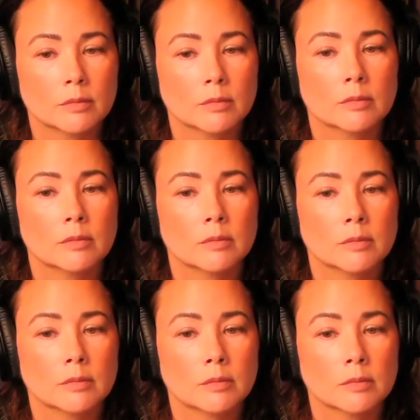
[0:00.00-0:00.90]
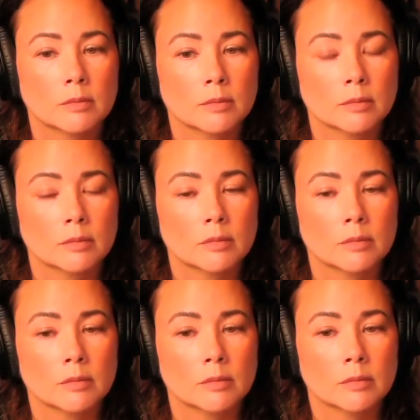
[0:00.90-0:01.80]

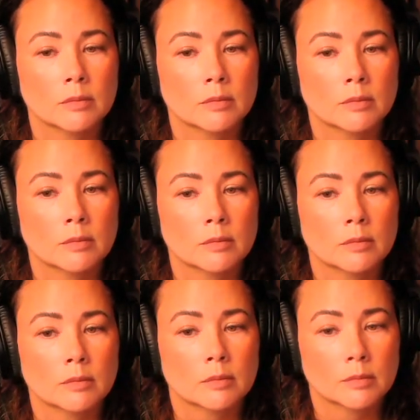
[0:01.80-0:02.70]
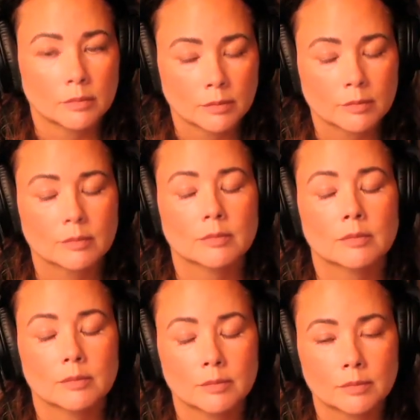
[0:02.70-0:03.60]

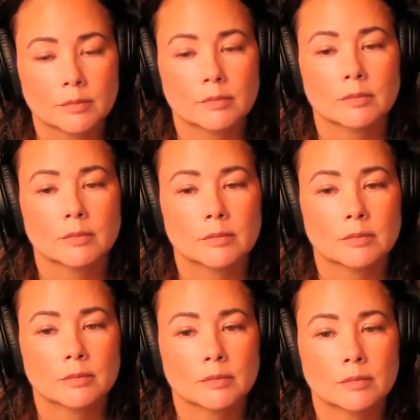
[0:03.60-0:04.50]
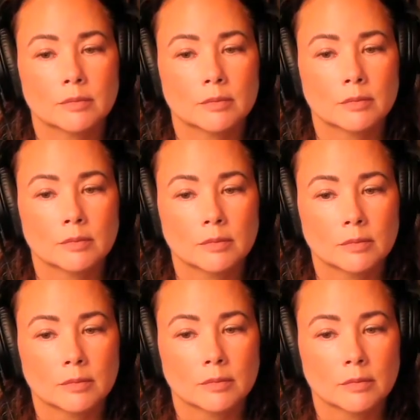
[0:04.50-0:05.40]

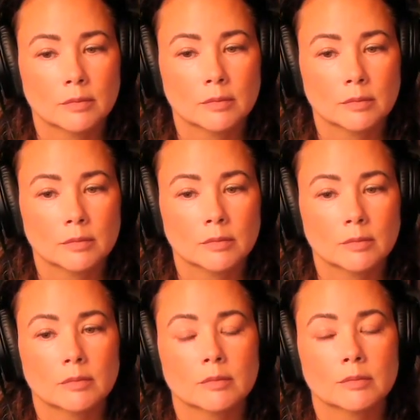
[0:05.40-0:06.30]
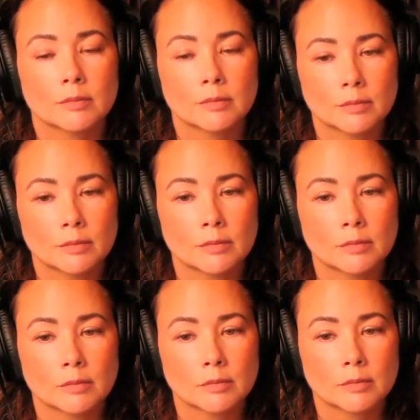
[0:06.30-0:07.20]

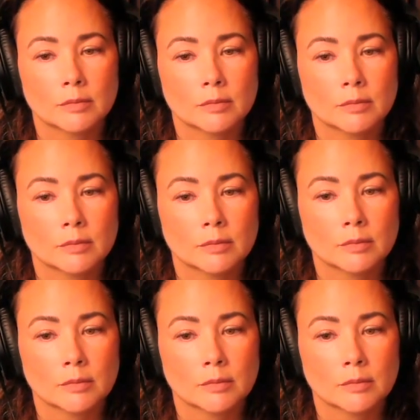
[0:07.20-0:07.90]
This person isn't speaking.